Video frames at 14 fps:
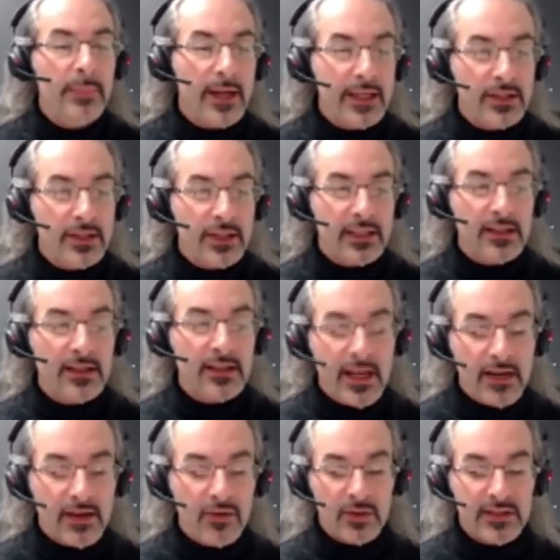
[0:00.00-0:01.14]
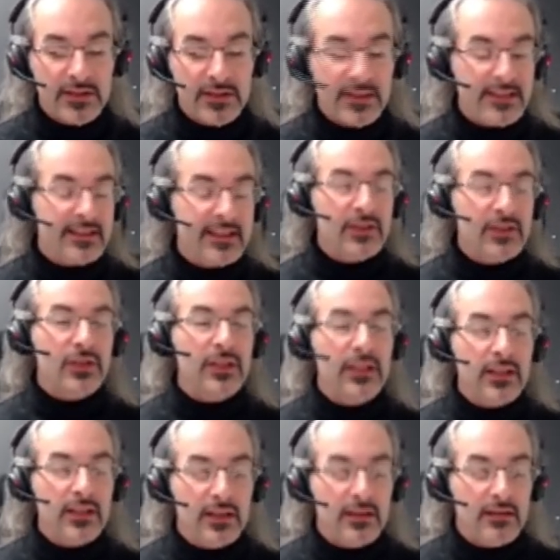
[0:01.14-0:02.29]
by general arguments,
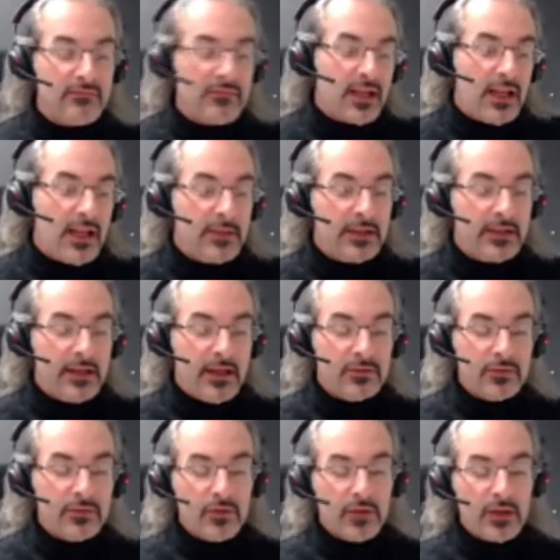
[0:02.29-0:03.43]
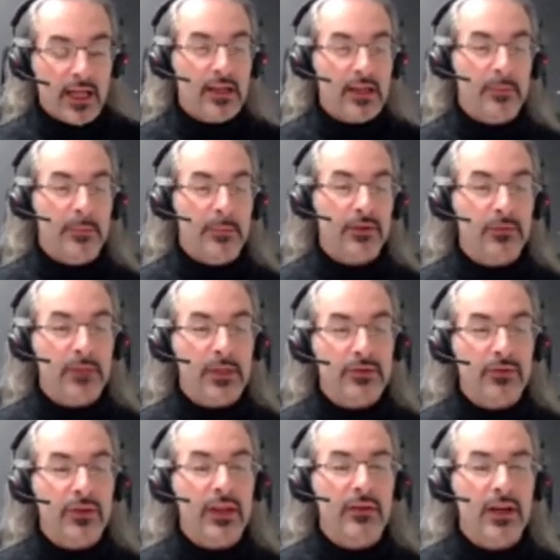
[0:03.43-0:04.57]
essentially coming down to chiral
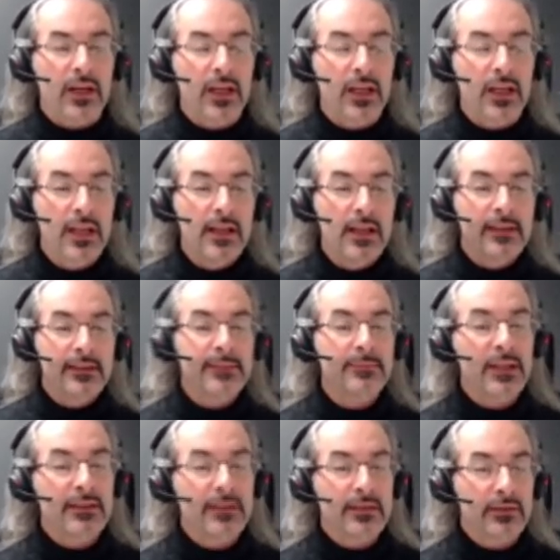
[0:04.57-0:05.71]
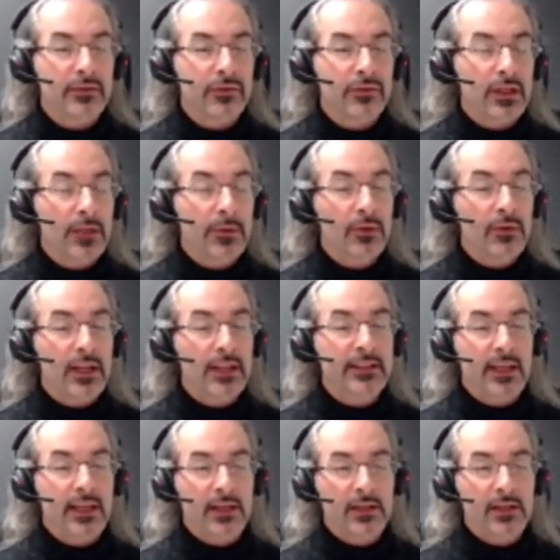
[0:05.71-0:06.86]
perturbation theory, this means that if you write
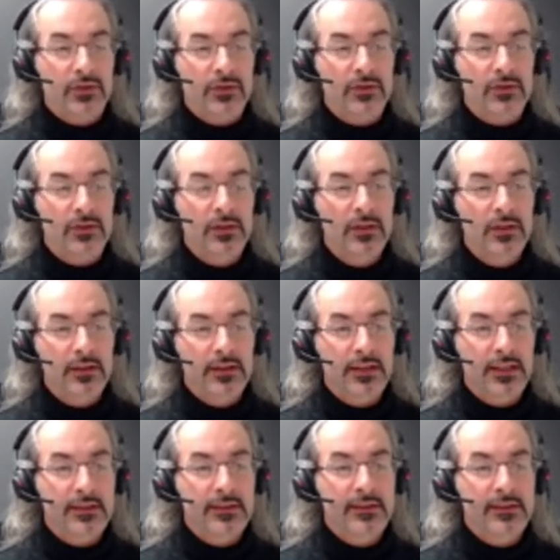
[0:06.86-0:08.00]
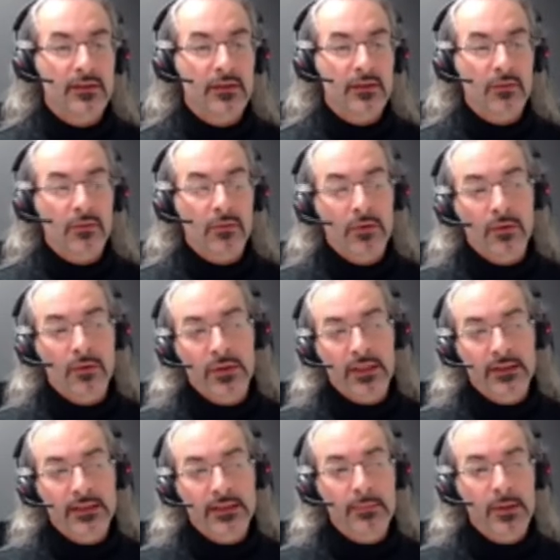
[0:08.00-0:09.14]
an action that with
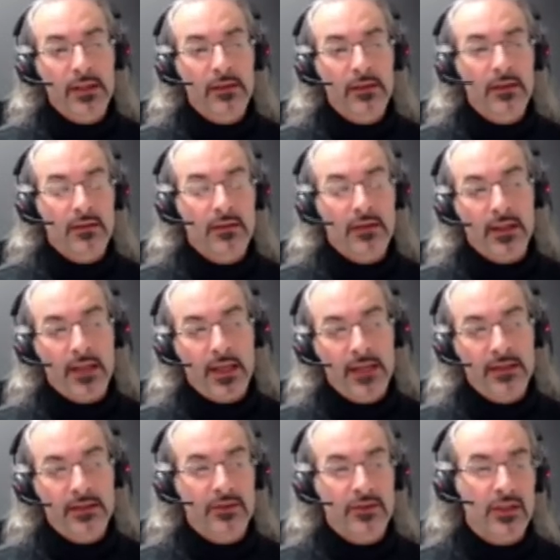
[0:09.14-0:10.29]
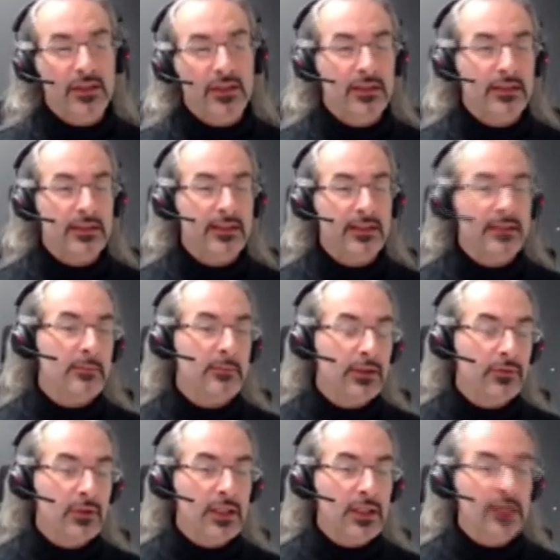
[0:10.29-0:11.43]
a typical energy that is in
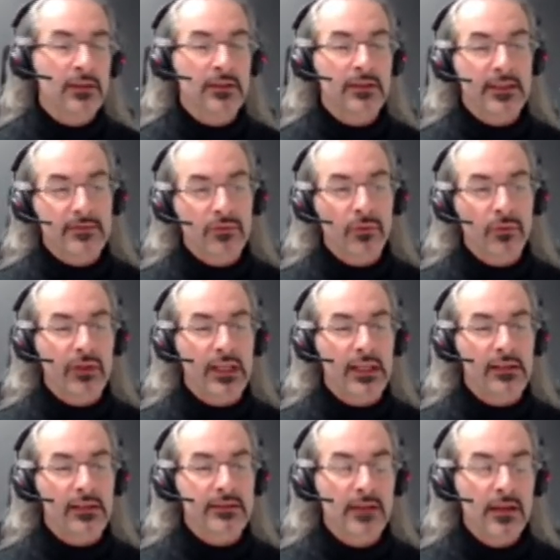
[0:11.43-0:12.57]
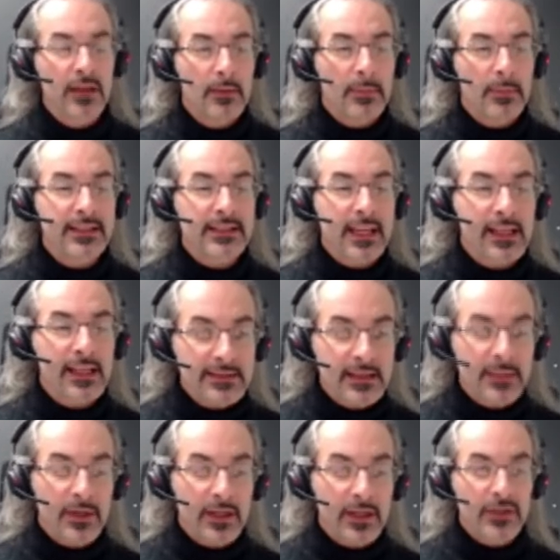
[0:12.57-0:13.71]
between these two scales, by scale
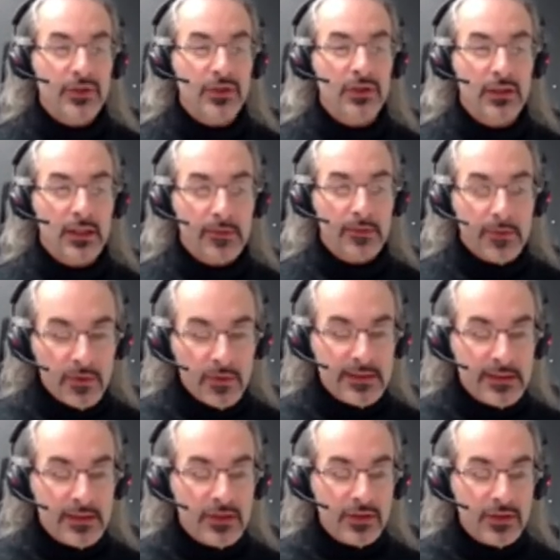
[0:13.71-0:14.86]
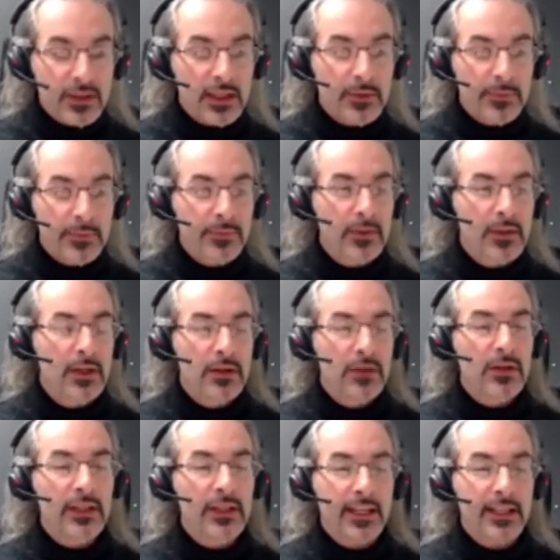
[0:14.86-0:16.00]
separation, if Q is large enough,
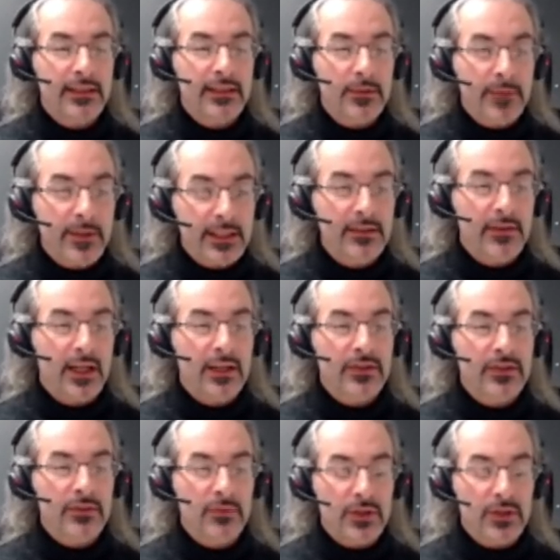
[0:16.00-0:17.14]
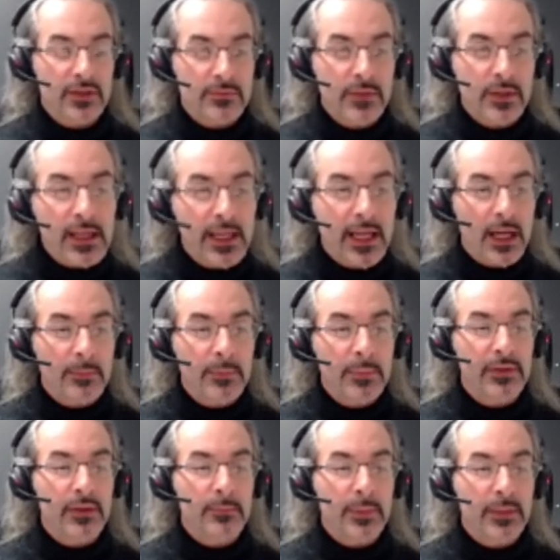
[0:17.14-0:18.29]
you're going to get an effective action which is weakly
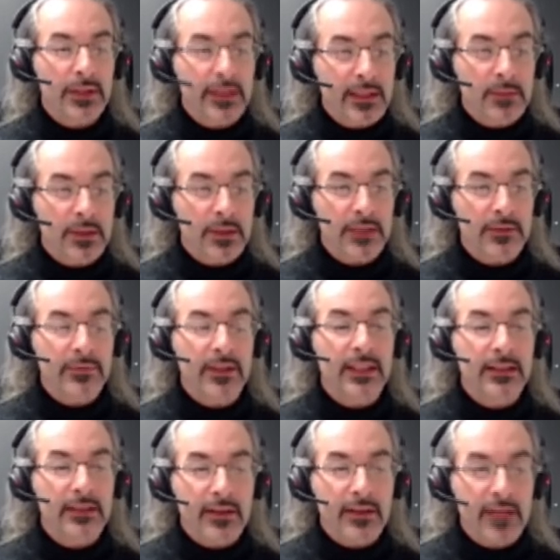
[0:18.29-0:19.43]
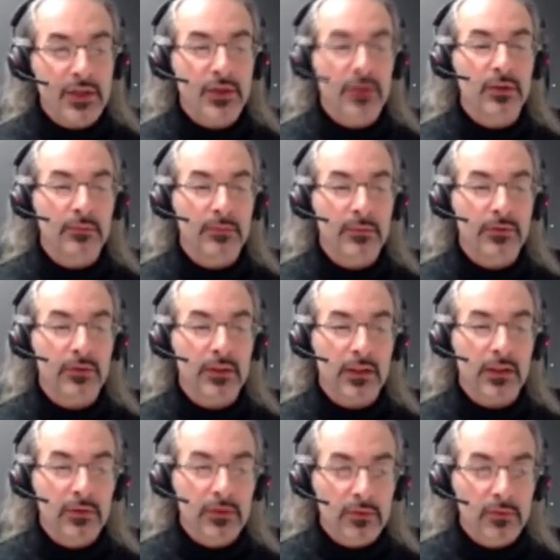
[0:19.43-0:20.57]
coupled and perturbative in the ratio between
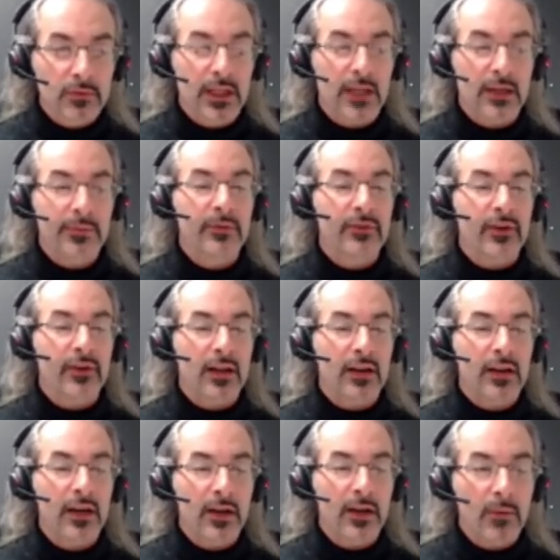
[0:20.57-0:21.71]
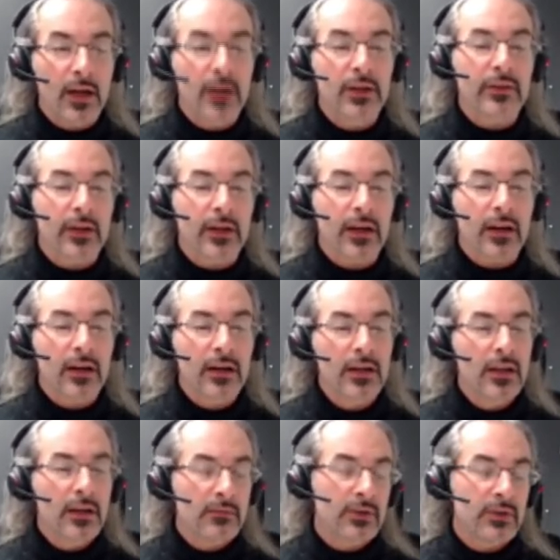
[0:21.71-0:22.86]
Q to the 1 half over R and 1 over R,
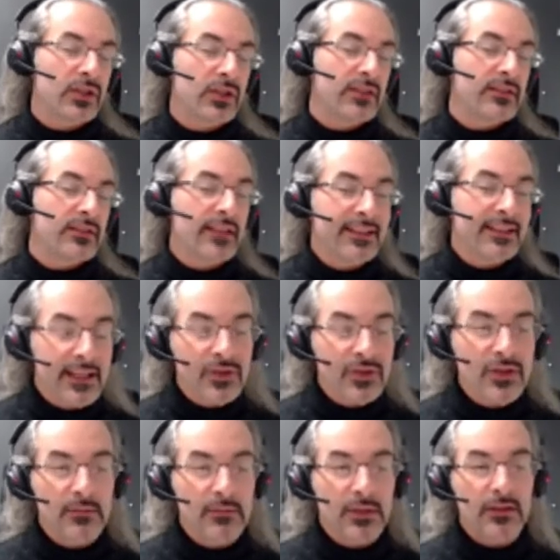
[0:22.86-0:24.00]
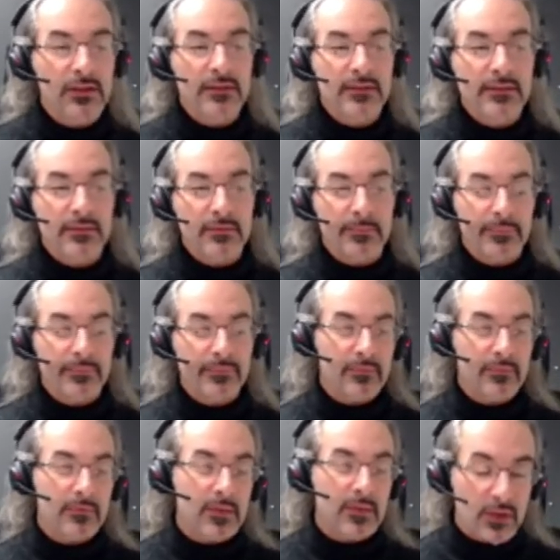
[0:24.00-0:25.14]
which is essentially means
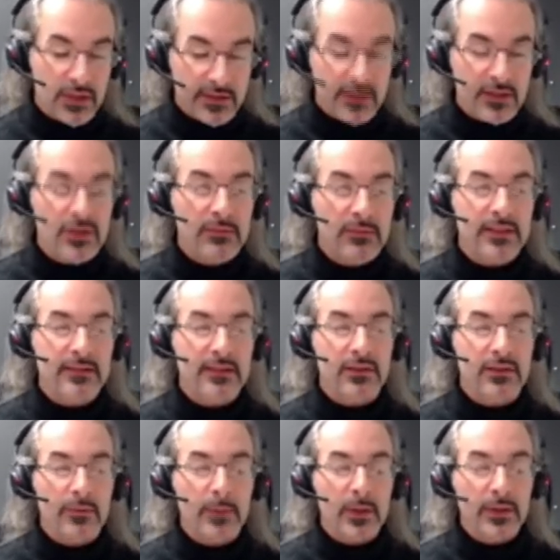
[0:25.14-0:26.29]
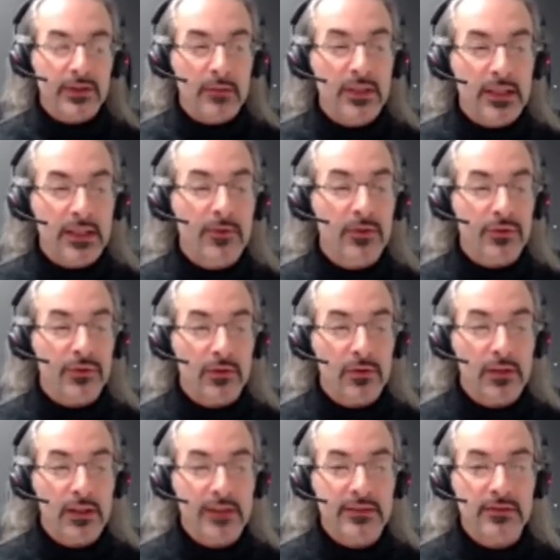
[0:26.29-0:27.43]
which essentially means that you have perturbative
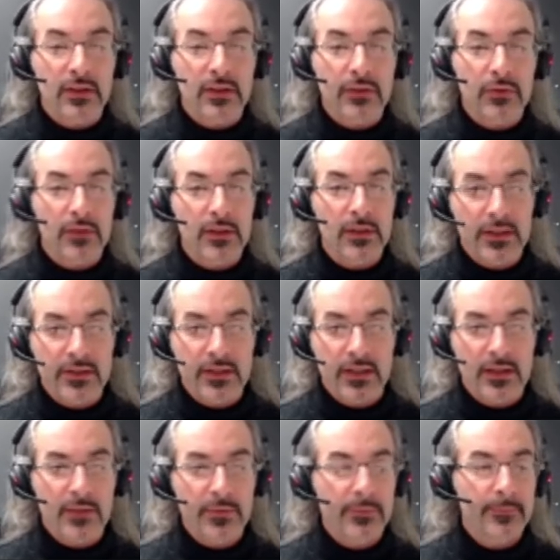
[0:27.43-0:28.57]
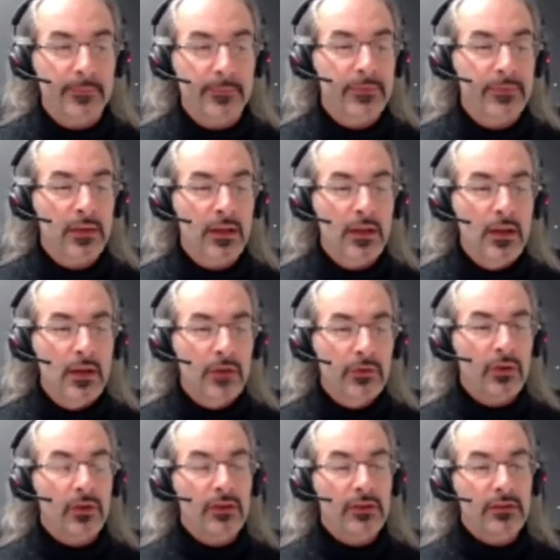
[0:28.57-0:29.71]
control as long as Q is large enough.
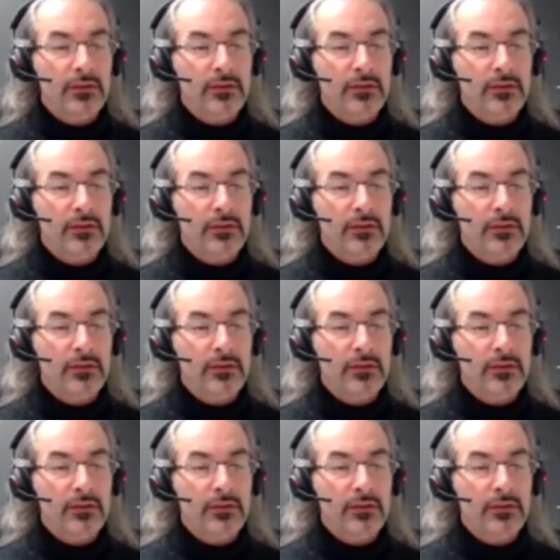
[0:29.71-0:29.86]
So